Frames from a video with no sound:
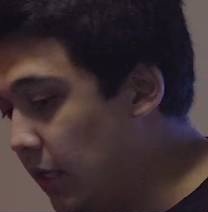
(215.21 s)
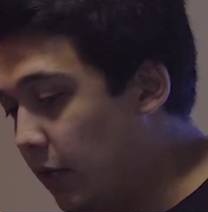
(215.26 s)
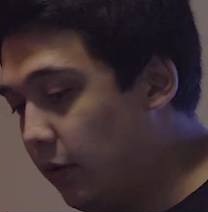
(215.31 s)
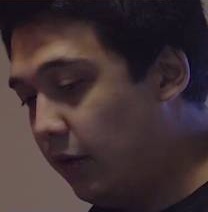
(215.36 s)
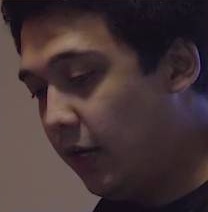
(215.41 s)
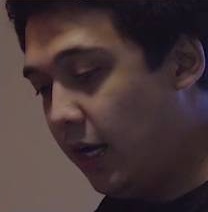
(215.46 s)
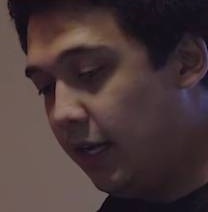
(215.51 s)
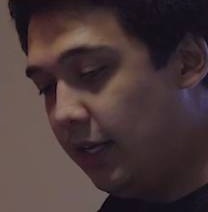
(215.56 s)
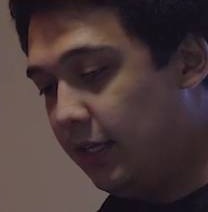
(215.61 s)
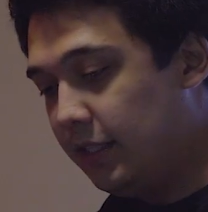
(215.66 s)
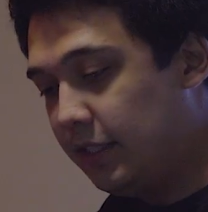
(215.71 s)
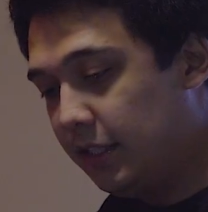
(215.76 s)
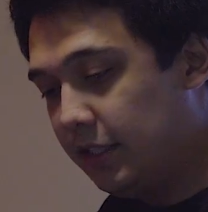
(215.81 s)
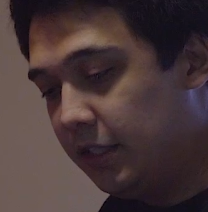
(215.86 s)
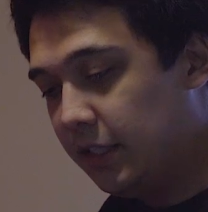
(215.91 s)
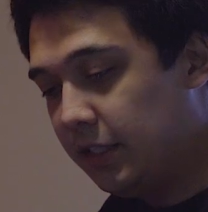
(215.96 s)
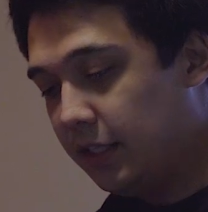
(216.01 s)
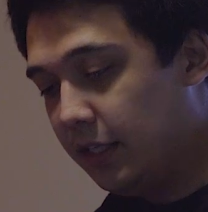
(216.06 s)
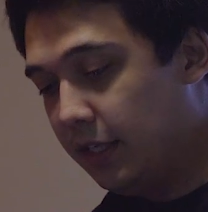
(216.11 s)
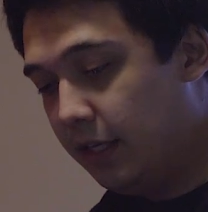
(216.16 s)
So I would highly
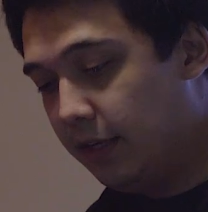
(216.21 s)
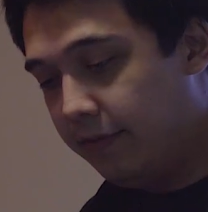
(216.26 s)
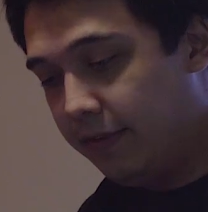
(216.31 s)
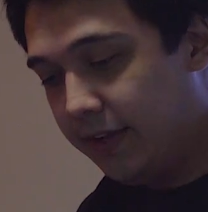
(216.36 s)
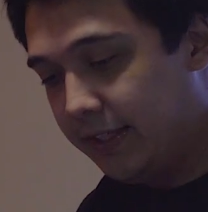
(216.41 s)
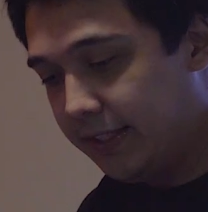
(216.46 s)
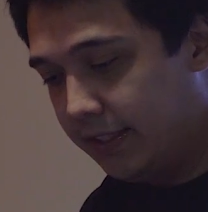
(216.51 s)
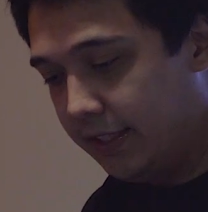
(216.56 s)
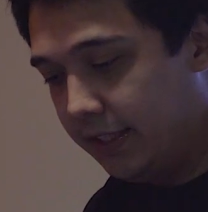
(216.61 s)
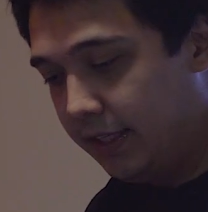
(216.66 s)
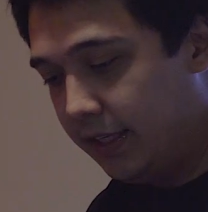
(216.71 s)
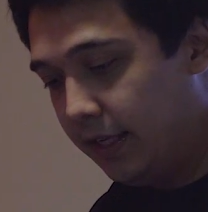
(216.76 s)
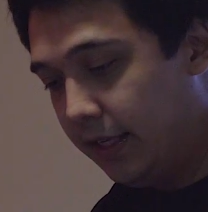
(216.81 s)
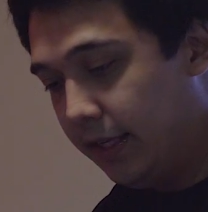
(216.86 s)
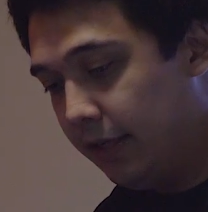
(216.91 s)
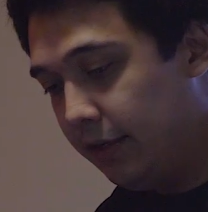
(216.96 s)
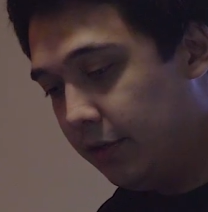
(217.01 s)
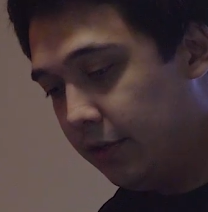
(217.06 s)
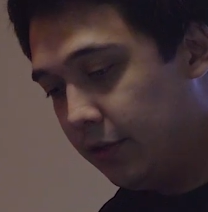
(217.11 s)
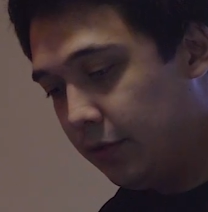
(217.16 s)
suggest in investing
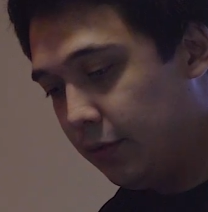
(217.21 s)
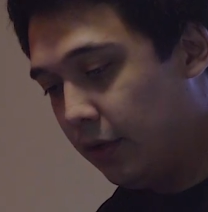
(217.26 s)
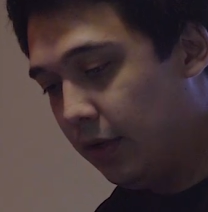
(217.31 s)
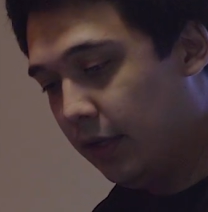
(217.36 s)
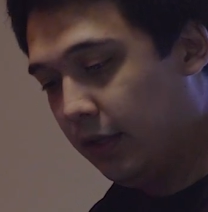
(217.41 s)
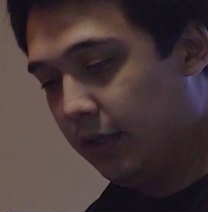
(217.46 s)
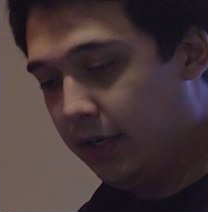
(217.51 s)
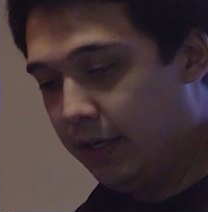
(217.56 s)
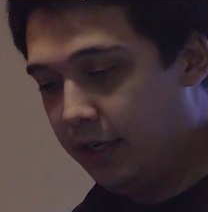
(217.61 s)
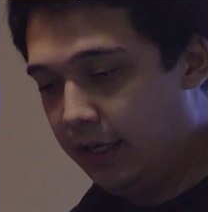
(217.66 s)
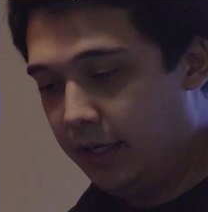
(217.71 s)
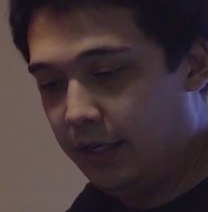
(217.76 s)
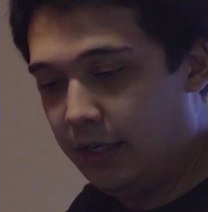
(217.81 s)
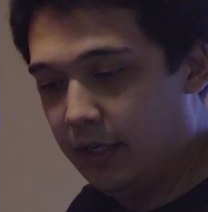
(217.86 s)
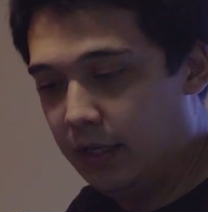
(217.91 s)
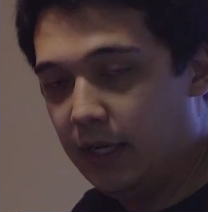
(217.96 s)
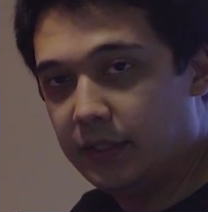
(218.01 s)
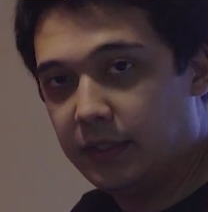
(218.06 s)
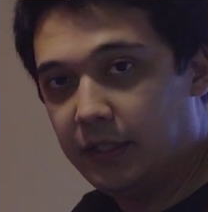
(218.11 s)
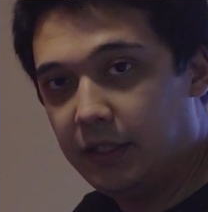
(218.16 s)
a good quality
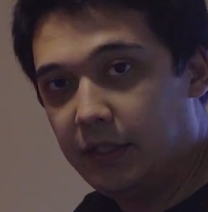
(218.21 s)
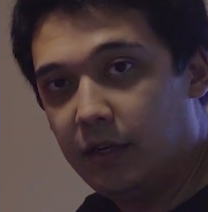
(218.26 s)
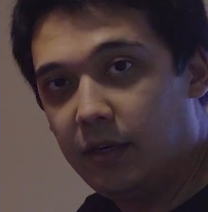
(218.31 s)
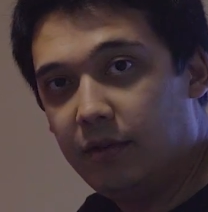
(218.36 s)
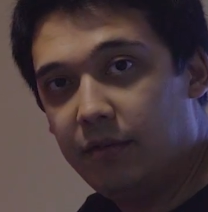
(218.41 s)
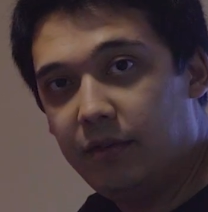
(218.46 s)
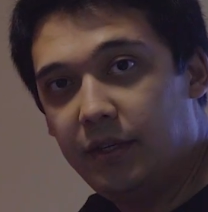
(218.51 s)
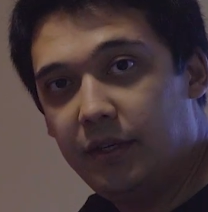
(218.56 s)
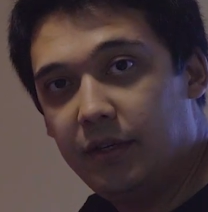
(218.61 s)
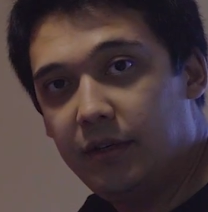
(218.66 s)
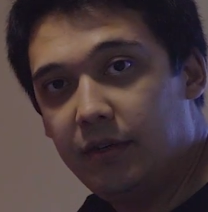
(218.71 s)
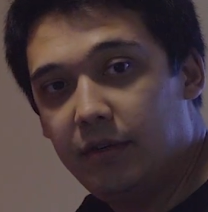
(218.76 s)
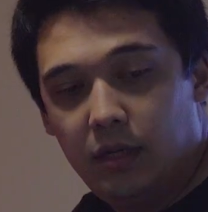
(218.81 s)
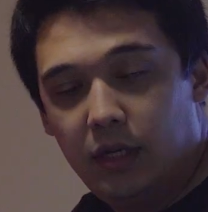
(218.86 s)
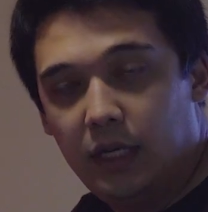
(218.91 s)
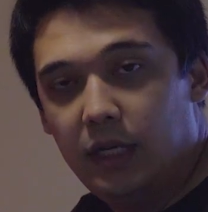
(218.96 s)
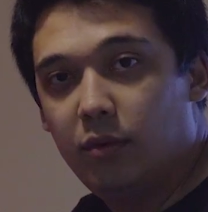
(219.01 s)
S D card reader.